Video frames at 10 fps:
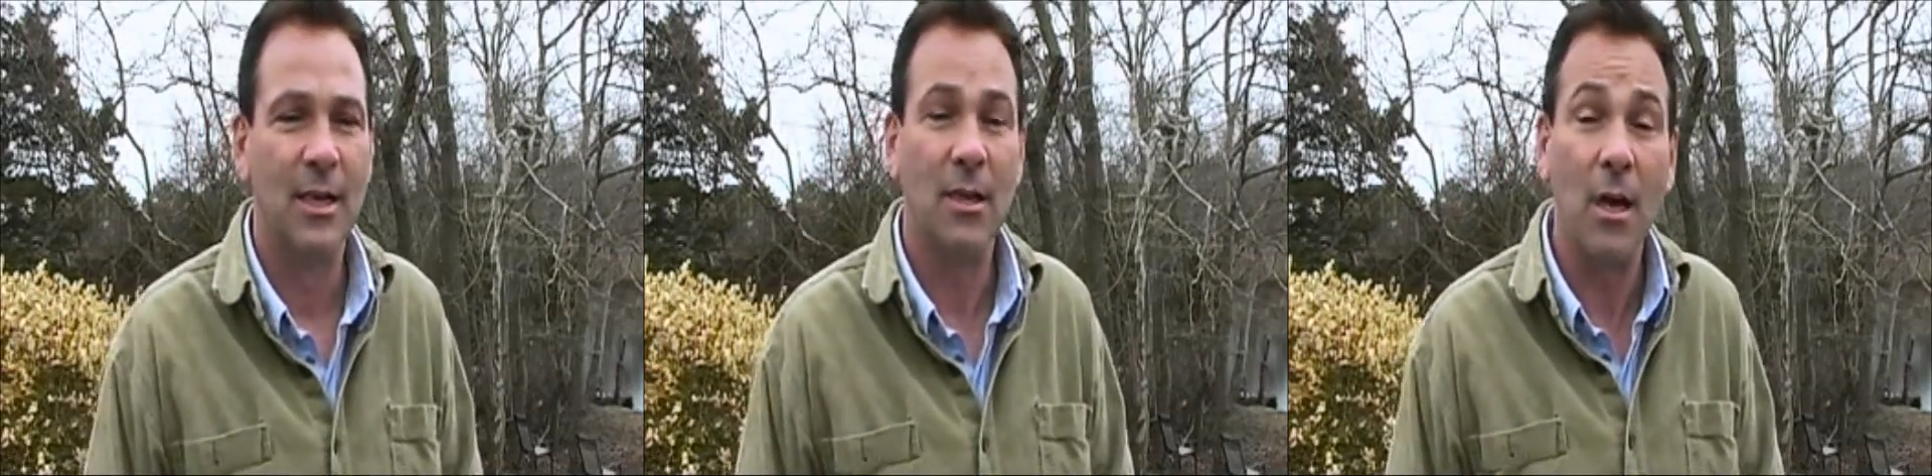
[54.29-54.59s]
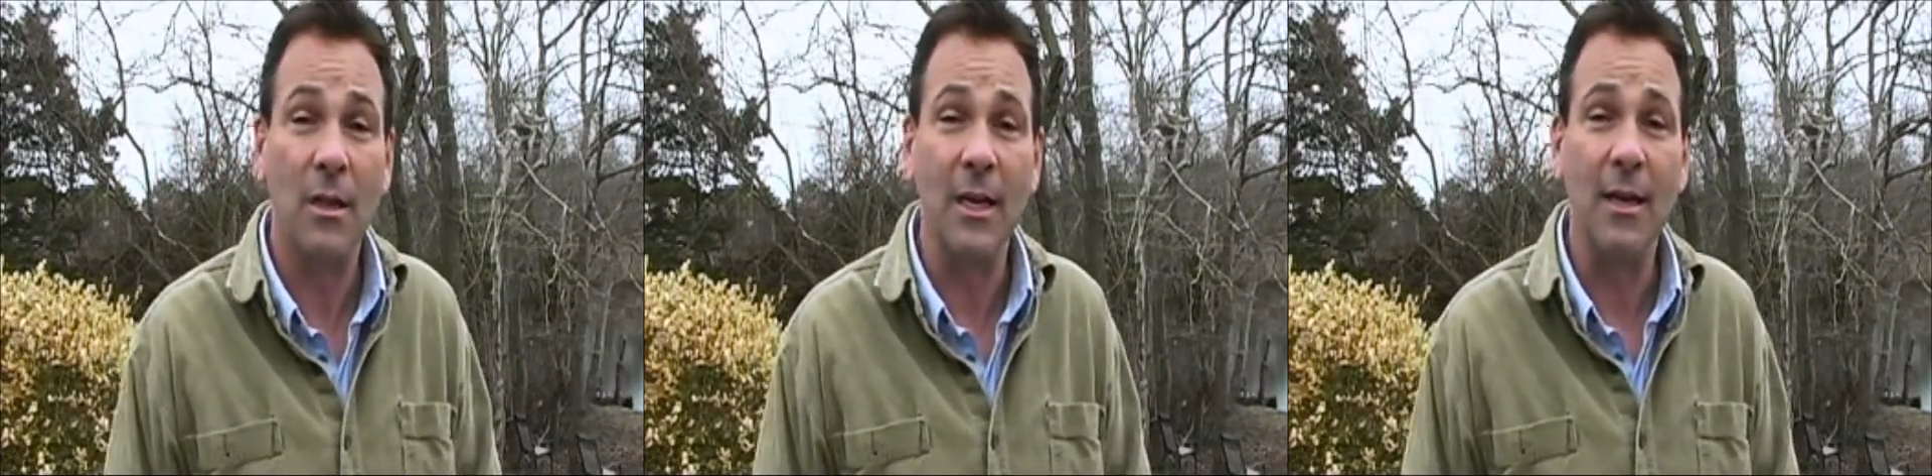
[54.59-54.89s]

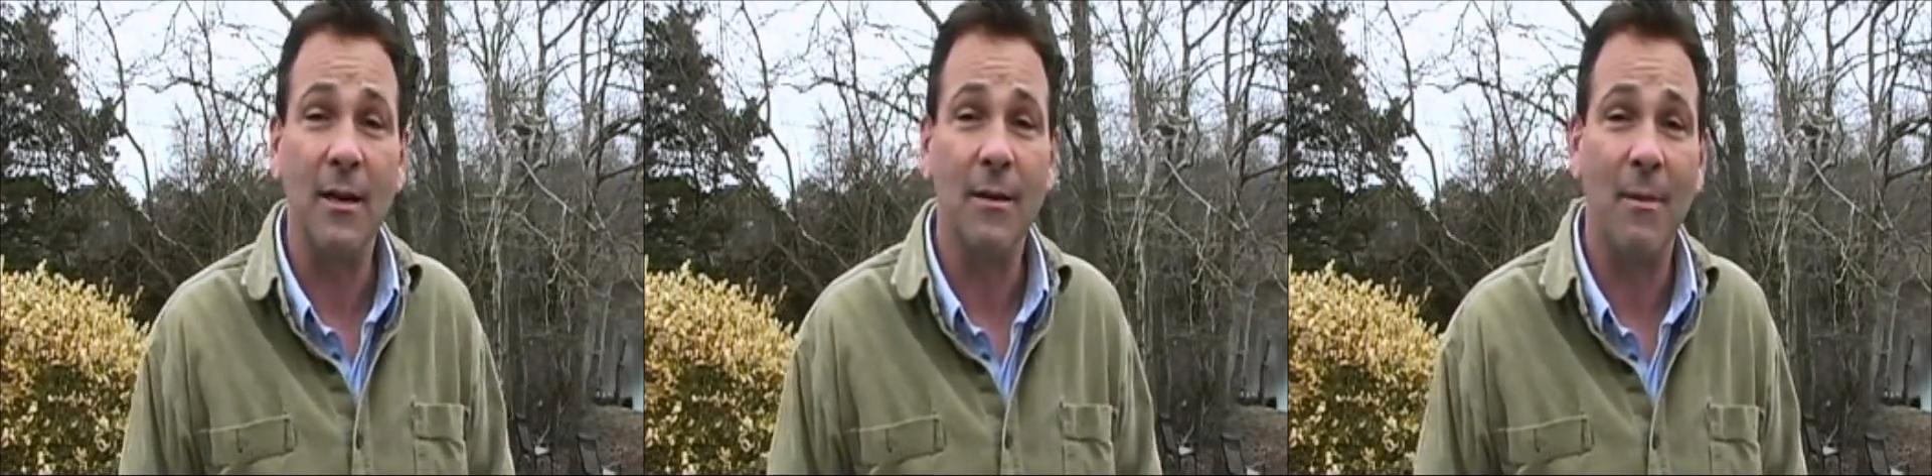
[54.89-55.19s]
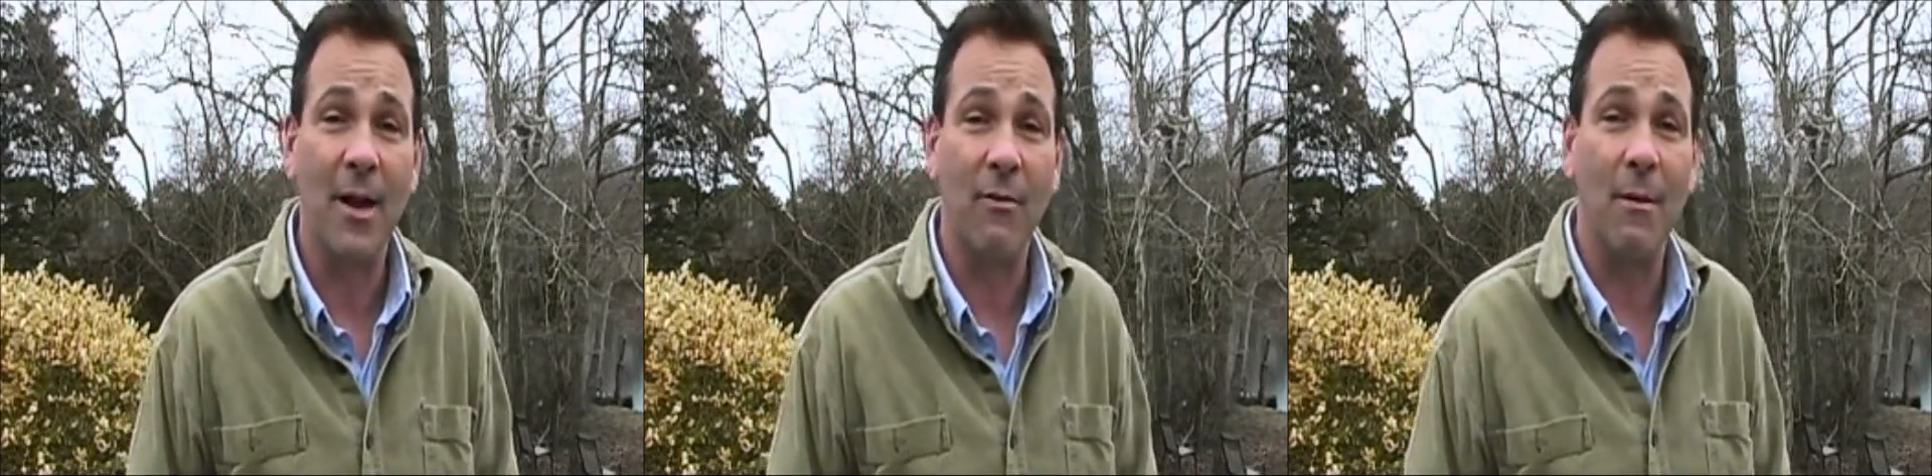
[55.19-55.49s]
Luckily,
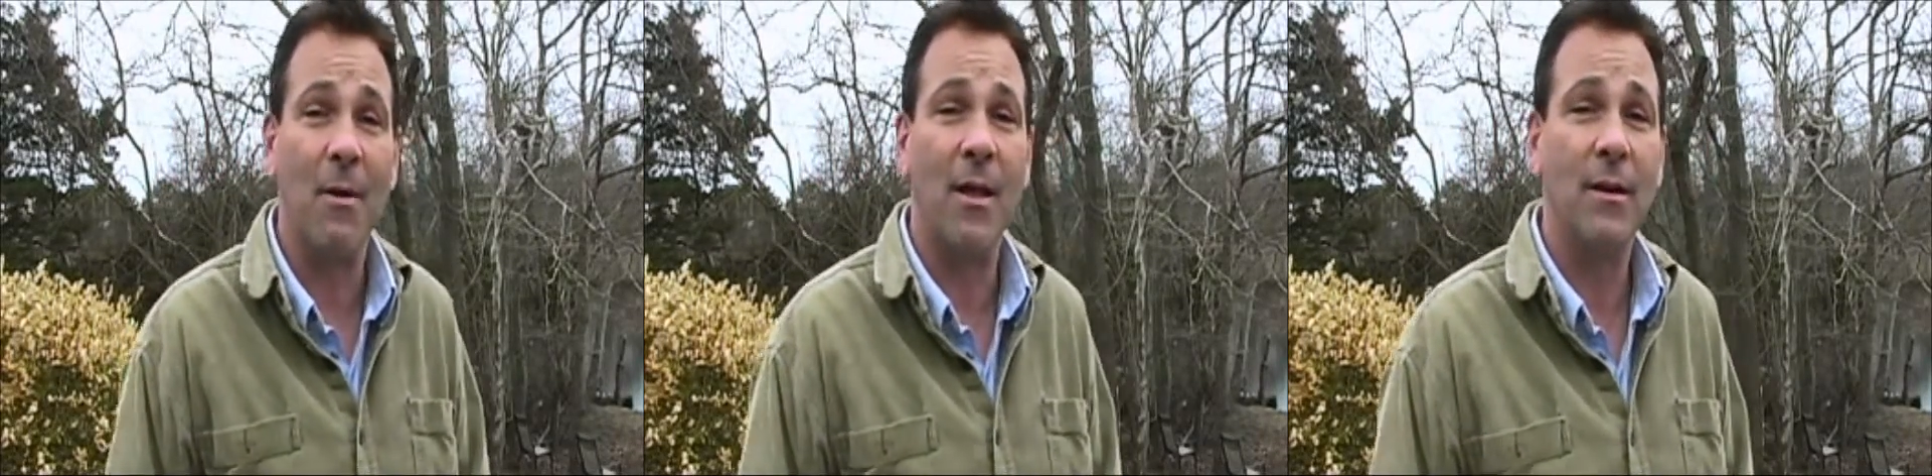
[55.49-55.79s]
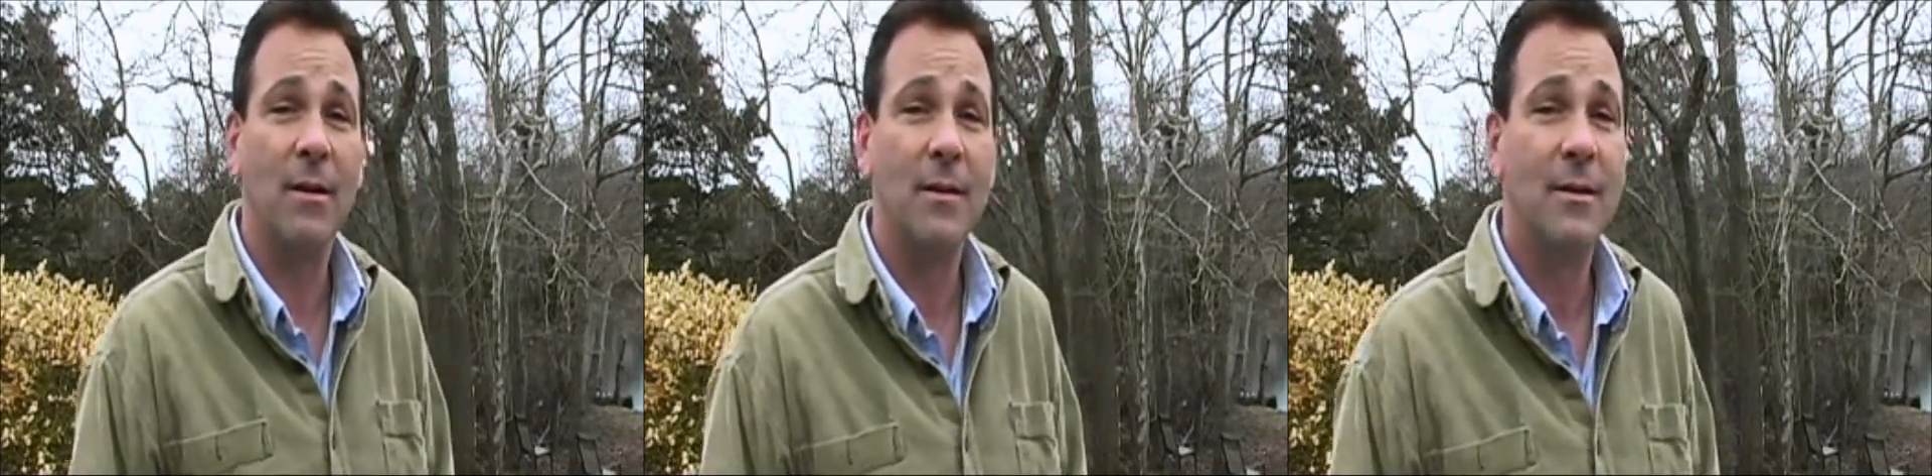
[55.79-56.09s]
my
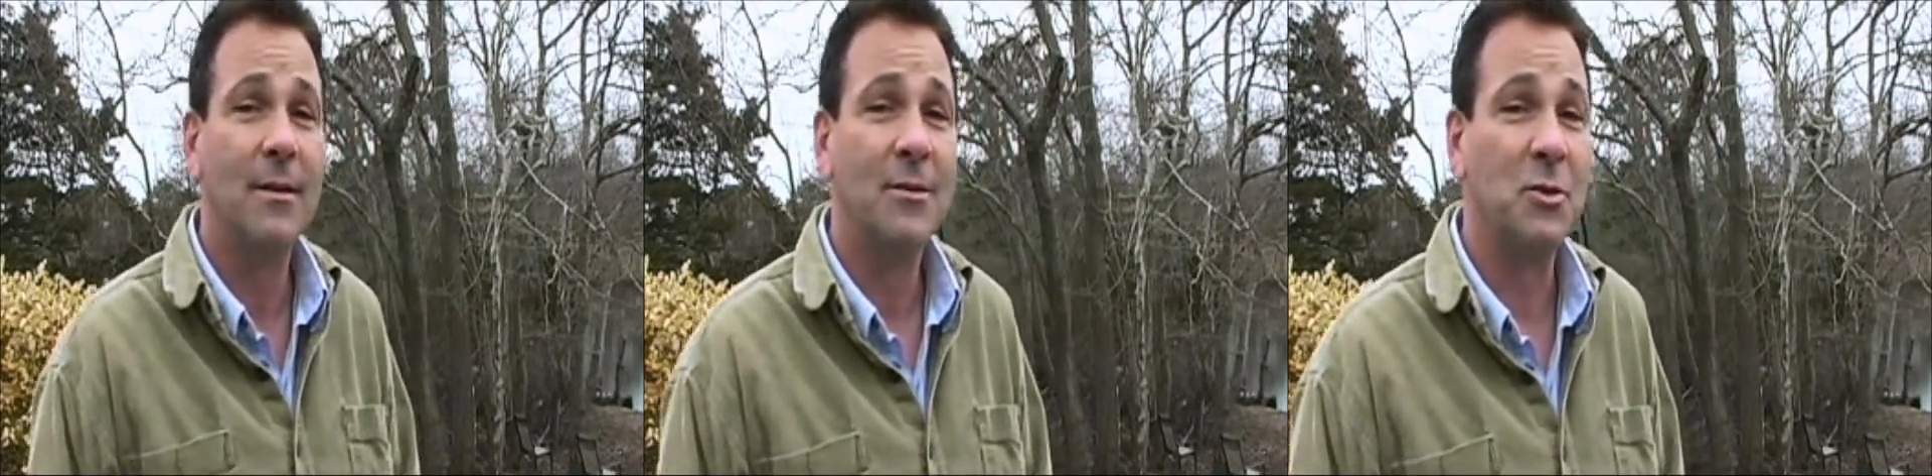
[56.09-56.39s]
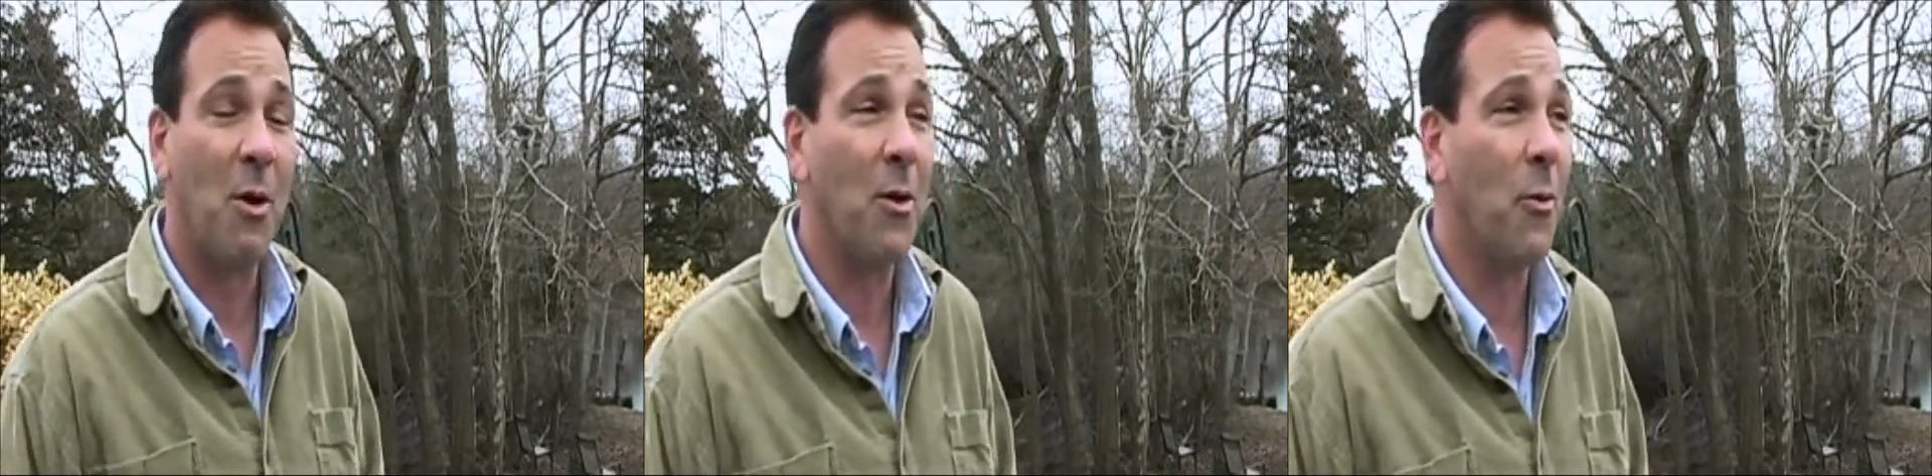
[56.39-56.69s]
grandmother,
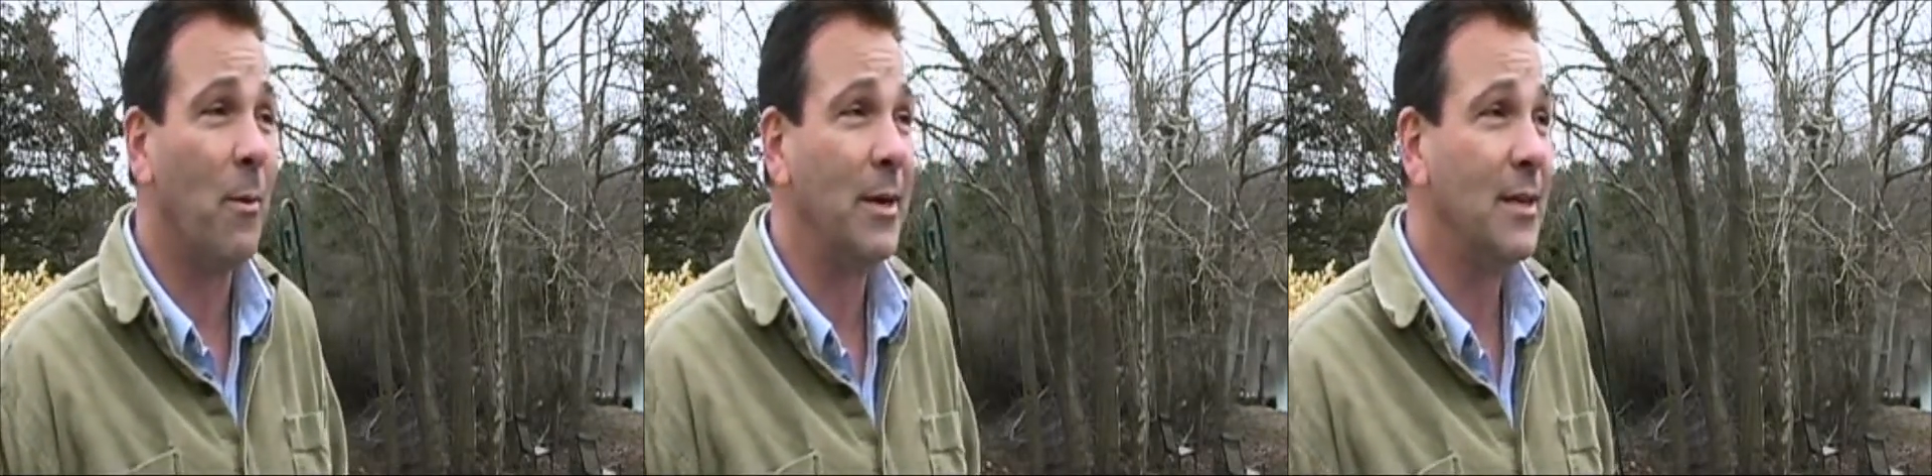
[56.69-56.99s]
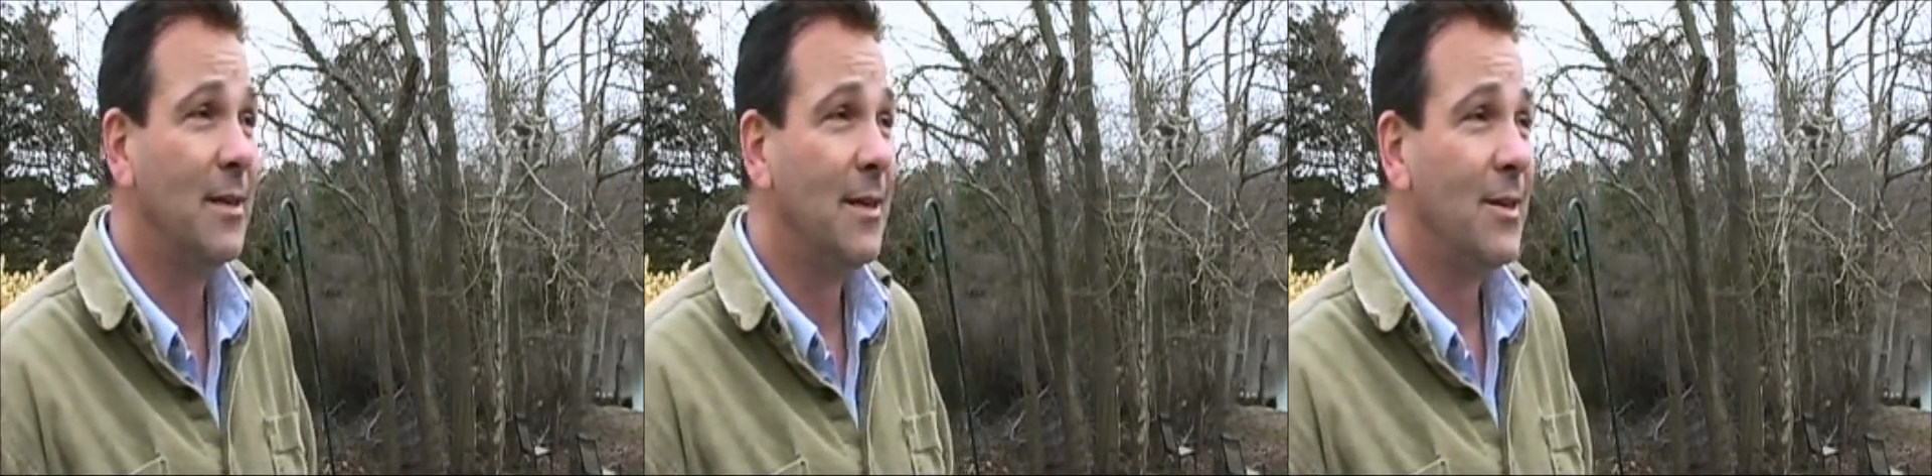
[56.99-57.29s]
smart woman,